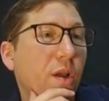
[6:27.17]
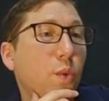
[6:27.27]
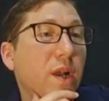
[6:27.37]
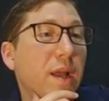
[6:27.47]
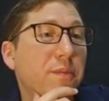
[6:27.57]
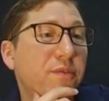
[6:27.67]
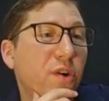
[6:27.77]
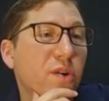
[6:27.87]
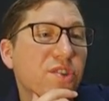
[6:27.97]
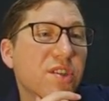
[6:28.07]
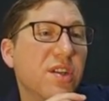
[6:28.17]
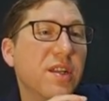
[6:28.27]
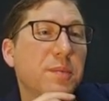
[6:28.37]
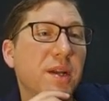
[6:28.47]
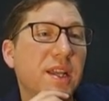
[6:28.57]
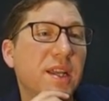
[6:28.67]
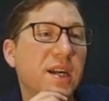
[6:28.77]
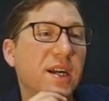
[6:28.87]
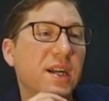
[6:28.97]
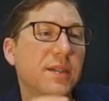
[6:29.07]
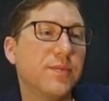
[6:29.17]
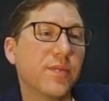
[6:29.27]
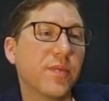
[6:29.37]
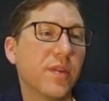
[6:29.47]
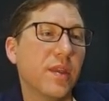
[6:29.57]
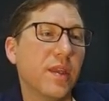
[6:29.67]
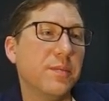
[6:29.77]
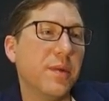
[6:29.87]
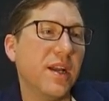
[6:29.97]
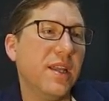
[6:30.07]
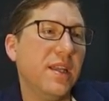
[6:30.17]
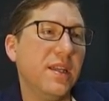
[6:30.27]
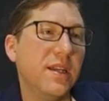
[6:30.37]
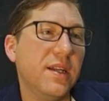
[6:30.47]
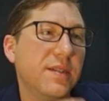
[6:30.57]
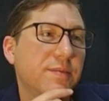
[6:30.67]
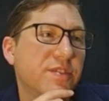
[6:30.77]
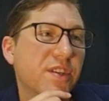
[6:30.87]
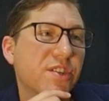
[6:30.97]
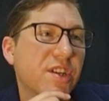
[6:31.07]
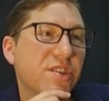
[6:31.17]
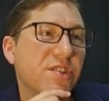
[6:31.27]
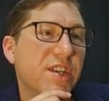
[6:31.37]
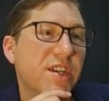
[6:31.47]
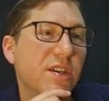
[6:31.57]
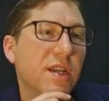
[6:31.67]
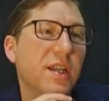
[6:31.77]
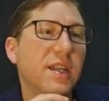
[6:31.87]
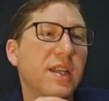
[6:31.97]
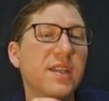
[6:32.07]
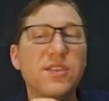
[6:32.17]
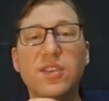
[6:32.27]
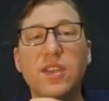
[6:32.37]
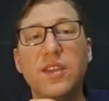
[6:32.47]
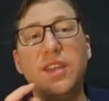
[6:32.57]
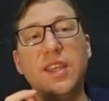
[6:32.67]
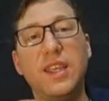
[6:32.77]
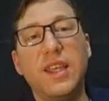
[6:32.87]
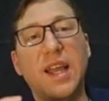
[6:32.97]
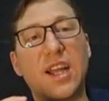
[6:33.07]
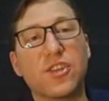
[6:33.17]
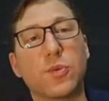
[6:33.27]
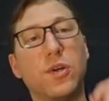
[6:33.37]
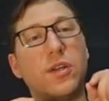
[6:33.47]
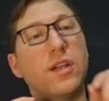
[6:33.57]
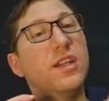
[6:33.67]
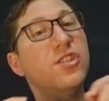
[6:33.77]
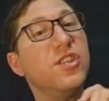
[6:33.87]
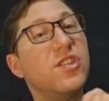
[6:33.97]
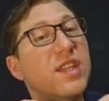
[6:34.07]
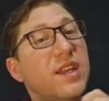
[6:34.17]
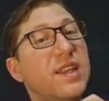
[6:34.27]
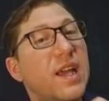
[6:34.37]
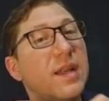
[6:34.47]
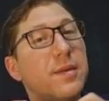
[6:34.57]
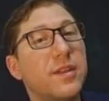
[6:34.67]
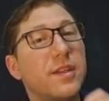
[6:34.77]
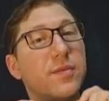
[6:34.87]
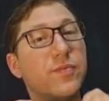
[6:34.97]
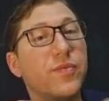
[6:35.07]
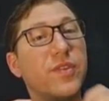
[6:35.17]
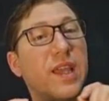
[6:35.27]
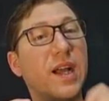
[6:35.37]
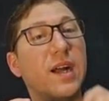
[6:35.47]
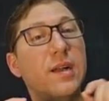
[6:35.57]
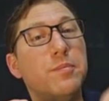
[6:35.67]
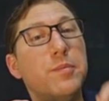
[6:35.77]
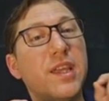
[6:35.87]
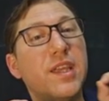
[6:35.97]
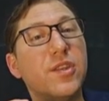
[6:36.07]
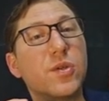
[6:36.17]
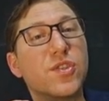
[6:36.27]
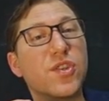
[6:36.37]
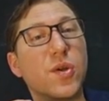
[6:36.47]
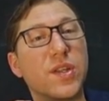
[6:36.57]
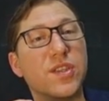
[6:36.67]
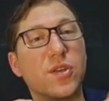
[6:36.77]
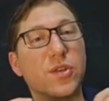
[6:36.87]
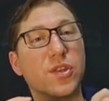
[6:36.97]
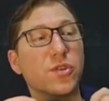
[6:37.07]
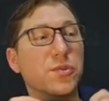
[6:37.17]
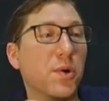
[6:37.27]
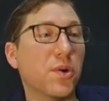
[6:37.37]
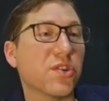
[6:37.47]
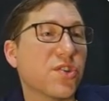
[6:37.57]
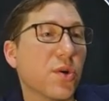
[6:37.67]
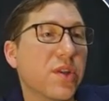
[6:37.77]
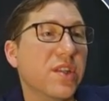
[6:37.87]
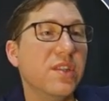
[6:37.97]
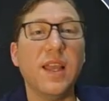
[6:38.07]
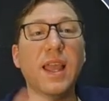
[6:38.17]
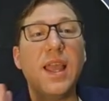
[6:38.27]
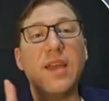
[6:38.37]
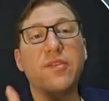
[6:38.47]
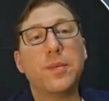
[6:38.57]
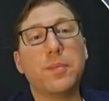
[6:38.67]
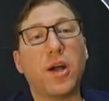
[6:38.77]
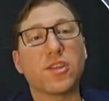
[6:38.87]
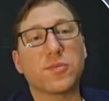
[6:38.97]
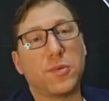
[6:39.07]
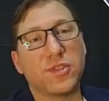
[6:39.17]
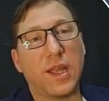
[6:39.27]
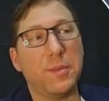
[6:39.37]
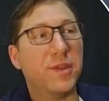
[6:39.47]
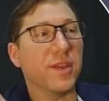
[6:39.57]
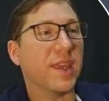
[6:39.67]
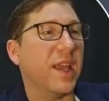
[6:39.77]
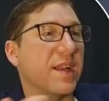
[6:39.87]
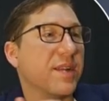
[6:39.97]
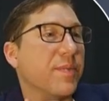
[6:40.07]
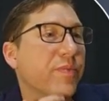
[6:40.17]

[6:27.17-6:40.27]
what I'm focusing on in my suggestions here is the actual just getting that, making those tokens or those bonus tokens every possible time you can.